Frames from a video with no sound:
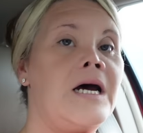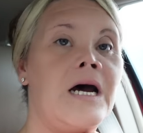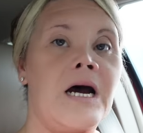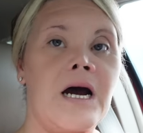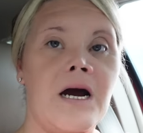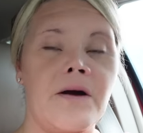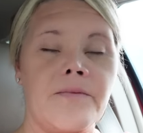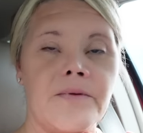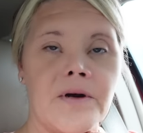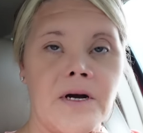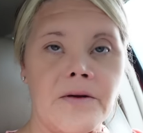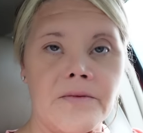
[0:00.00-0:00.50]

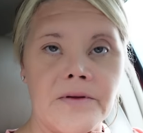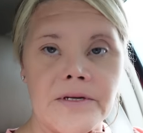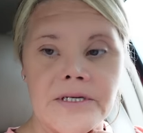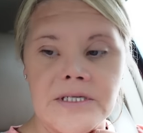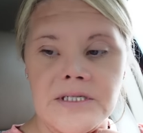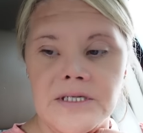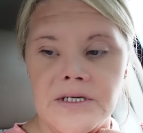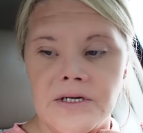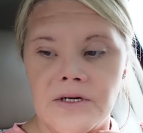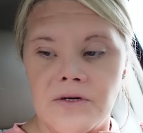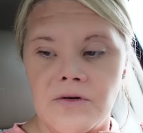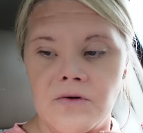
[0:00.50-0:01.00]
I'll probably
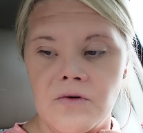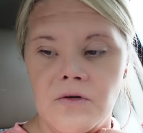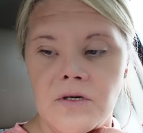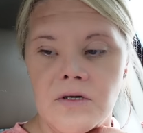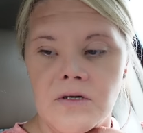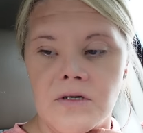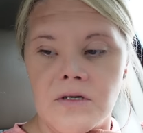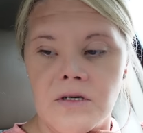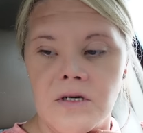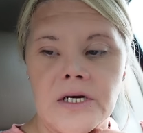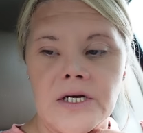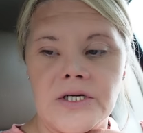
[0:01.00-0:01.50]
do
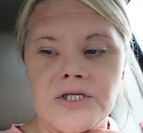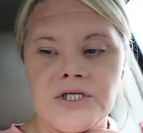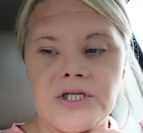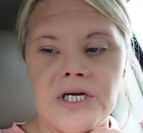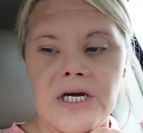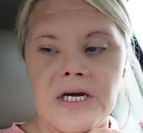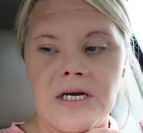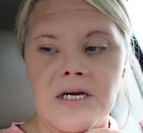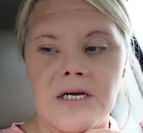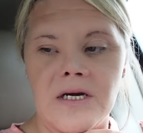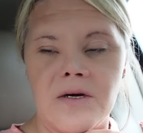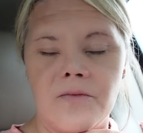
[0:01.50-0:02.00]
a
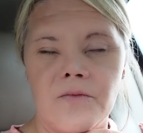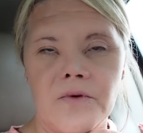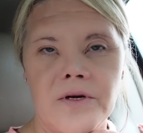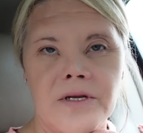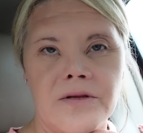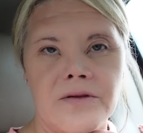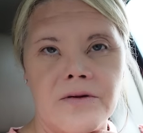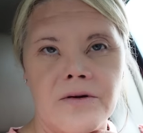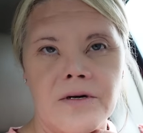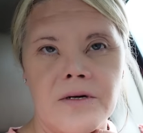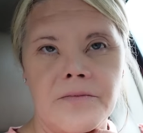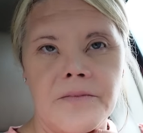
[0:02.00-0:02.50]
checkup
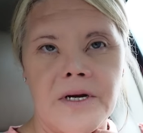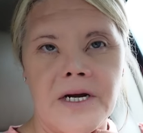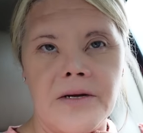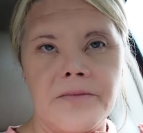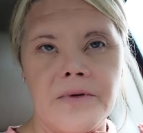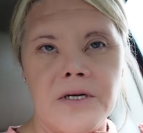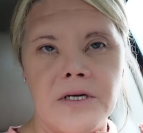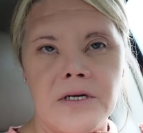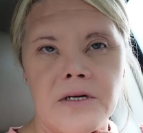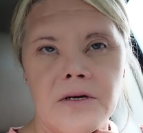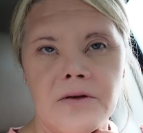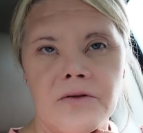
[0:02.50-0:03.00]
with her in
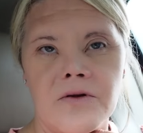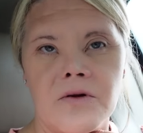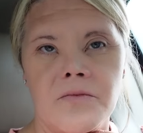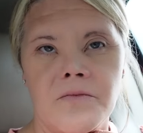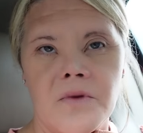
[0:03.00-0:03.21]
maybe another